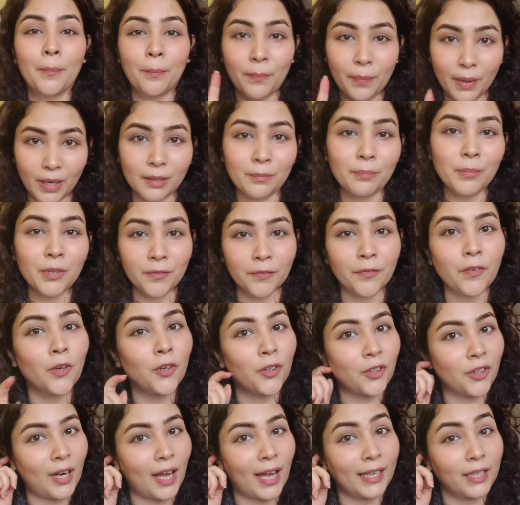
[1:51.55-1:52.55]
But
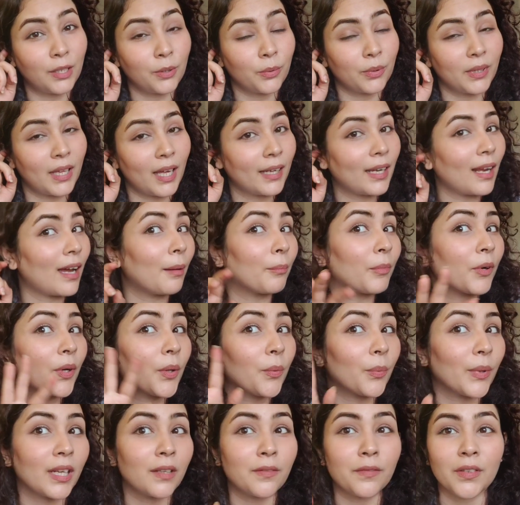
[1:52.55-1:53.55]
before I do that, I'm going
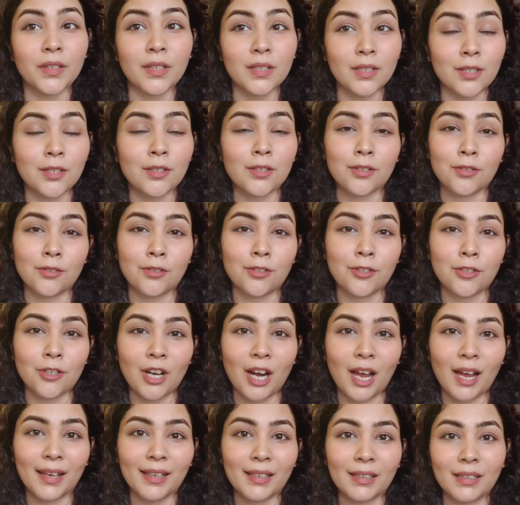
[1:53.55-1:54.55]
to wait for this to
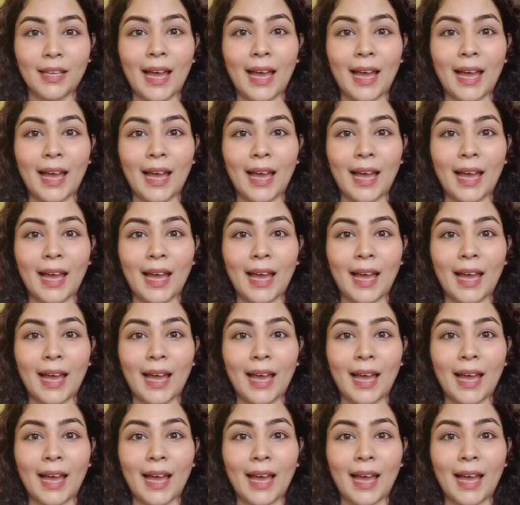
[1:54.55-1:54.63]
dry,